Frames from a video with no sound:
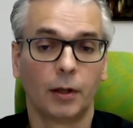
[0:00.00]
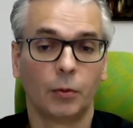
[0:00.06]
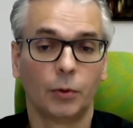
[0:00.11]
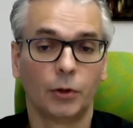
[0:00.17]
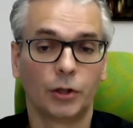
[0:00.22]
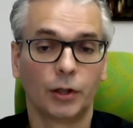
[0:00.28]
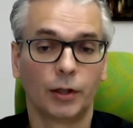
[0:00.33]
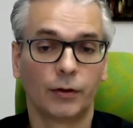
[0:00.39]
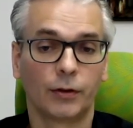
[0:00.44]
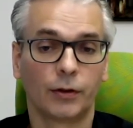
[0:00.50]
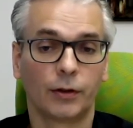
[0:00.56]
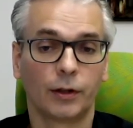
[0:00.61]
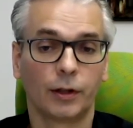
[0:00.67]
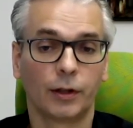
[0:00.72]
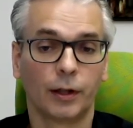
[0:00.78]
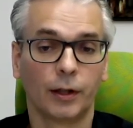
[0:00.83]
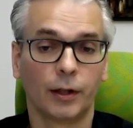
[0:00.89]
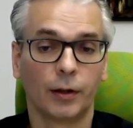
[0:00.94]
which is
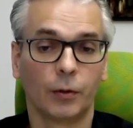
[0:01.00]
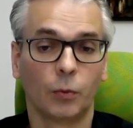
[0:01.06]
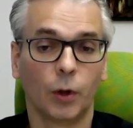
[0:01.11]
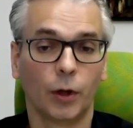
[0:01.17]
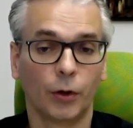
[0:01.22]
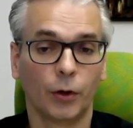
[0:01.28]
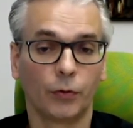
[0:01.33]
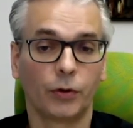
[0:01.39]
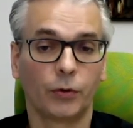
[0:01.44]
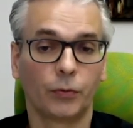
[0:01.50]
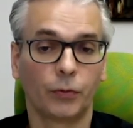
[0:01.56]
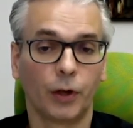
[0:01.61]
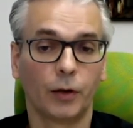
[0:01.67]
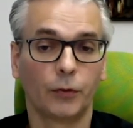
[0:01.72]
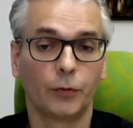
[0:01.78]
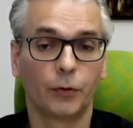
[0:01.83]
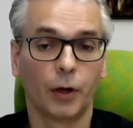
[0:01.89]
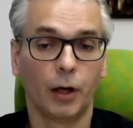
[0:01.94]
one of the
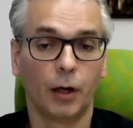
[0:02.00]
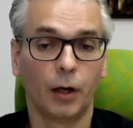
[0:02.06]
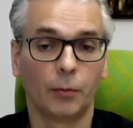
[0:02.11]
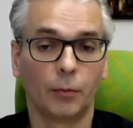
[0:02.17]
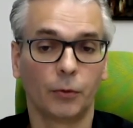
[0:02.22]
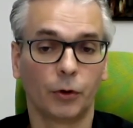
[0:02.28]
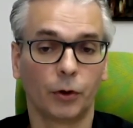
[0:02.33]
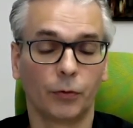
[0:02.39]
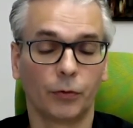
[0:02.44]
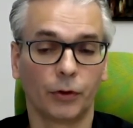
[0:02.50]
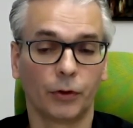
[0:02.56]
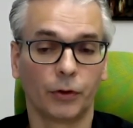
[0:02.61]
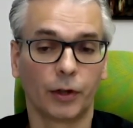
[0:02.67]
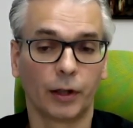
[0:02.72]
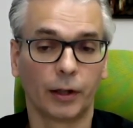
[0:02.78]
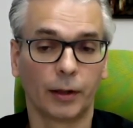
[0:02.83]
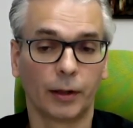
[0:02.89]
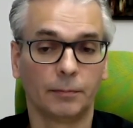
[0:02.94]
5 arms of the
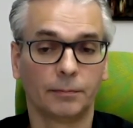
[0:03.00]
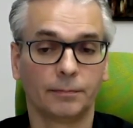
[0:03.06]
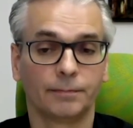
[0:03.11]
study.